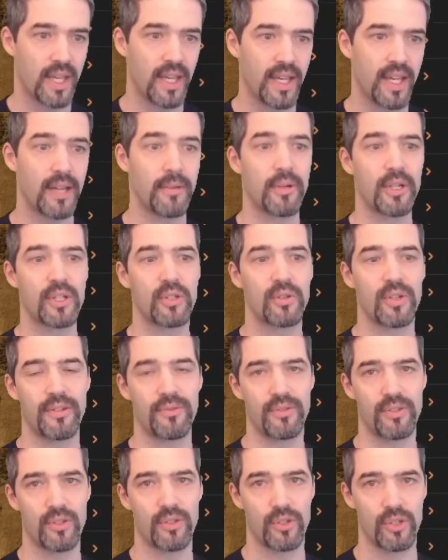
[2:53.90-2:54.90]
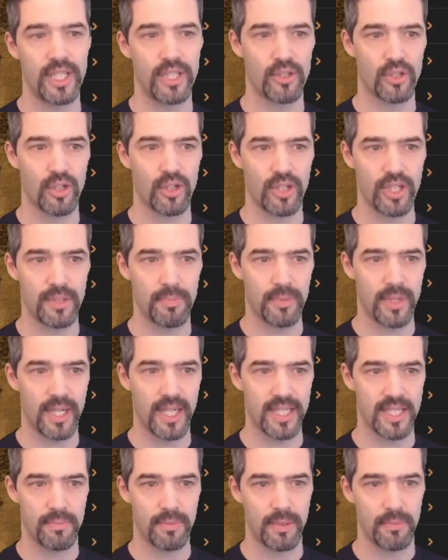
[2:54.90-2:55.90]
I want to have 3 rocket
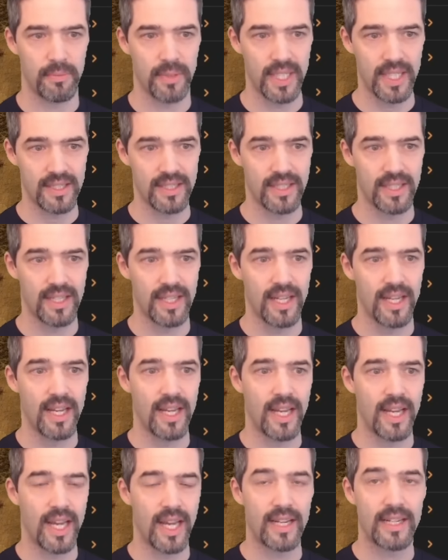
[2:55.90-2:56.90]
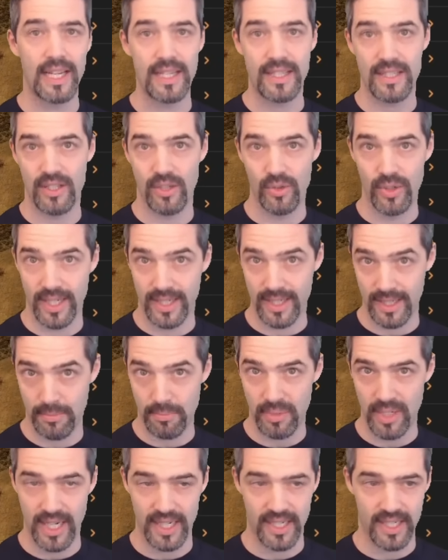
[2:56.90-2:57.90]
parts per minute, and let's look at the
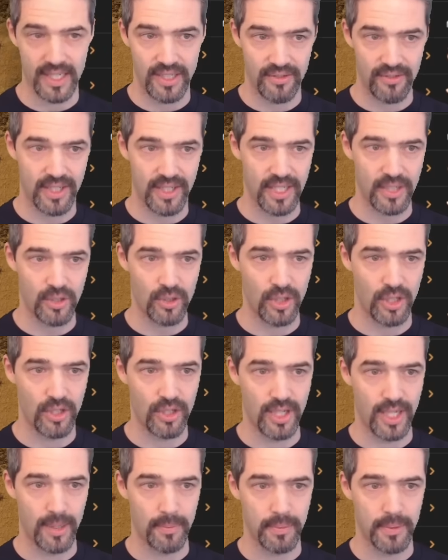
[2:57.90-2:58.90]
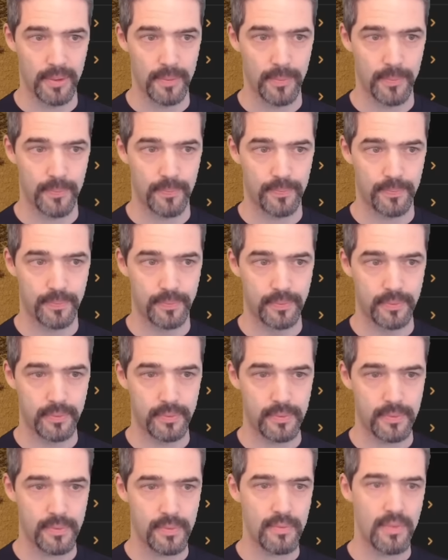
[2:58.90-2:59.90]
planner in Factorio Lab.
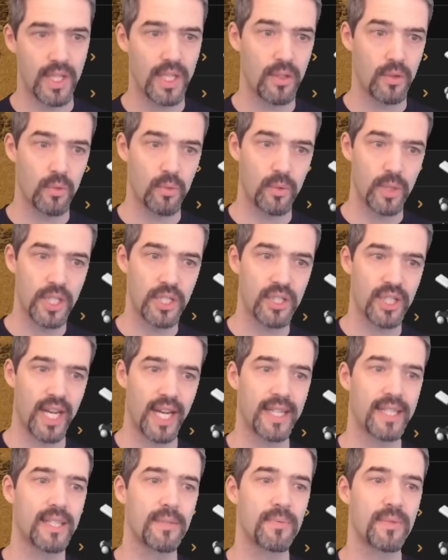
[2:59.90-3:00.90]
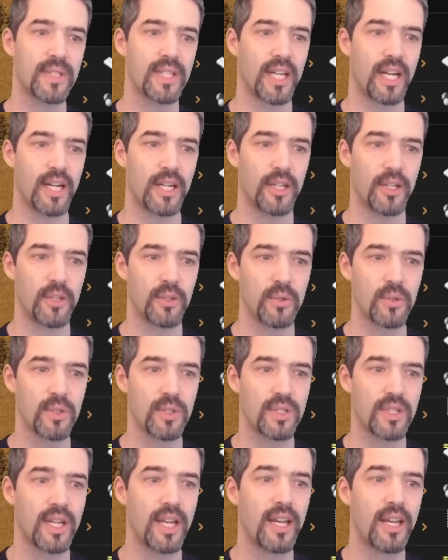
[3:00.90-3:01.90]
Which items are
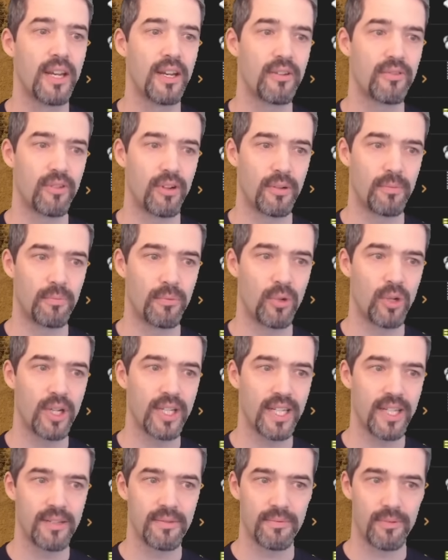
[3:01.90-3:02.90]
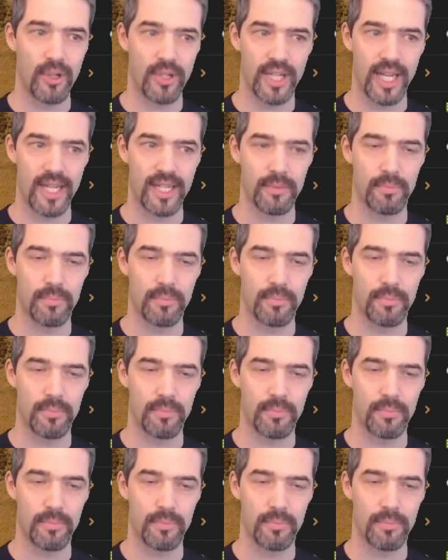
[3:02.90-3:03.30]
used for more than one other